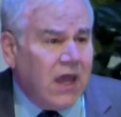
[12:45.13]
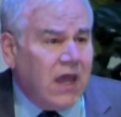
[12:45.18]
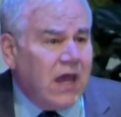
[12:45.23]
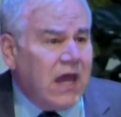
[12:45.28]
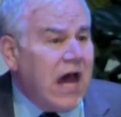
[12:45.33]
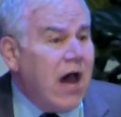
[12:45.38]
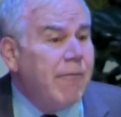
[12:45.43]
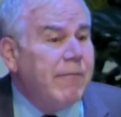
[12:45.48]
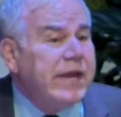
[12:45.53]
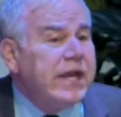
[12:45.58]

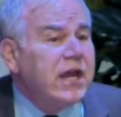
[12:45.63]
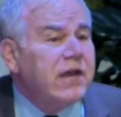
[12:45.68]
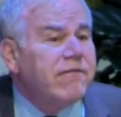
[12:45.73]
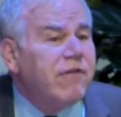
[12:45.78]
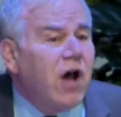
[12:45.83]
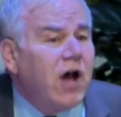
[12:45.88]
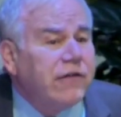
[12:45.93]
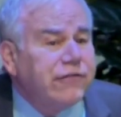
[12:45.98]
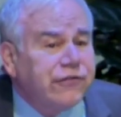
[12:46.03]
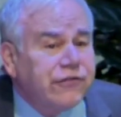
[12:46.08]
How many of
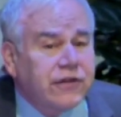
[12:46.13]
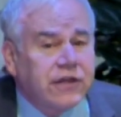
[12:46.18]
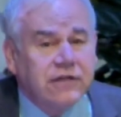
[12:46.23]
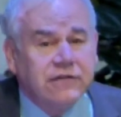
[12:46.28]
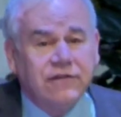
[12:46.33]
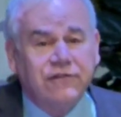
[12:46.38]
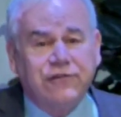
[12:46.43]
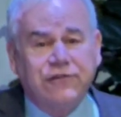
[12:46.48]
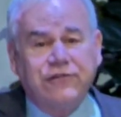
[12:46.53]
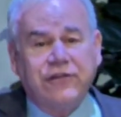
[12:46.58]
us
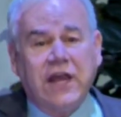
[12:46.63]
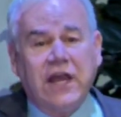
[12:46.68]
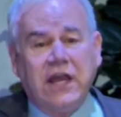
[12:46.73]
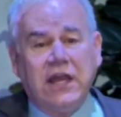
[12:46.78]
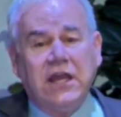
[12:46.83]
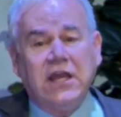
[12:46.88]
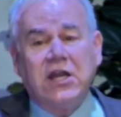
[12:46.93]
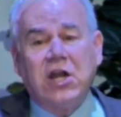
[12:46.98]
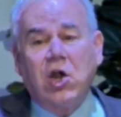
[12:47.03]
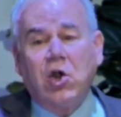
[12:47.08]
can
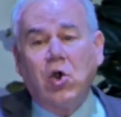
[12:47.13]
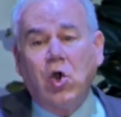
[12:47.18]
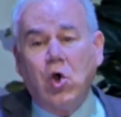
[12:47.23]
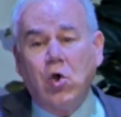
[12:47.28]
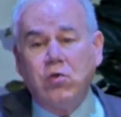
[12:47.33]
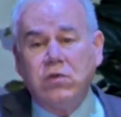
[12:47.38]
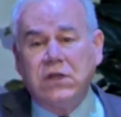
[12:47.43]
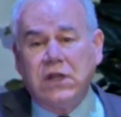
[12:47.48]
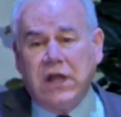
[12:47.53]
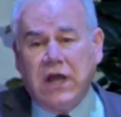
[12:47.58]
say in our
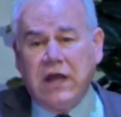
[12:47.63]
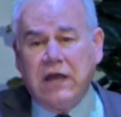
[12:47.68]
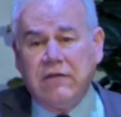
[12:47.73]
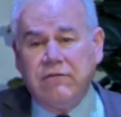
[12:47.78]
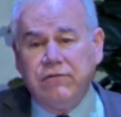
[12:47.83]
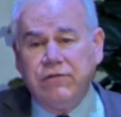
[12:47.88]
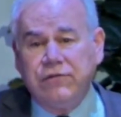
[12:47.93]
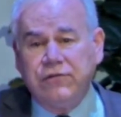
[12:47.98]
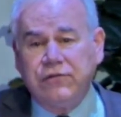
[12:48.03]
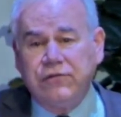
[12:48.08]
own
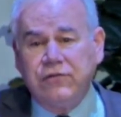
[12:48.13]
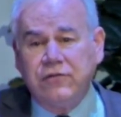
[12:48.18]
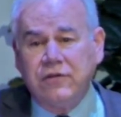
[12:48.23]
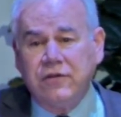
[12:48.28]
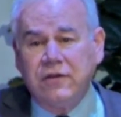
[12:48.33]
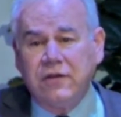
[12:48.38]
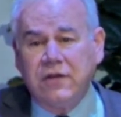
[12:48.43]
lives,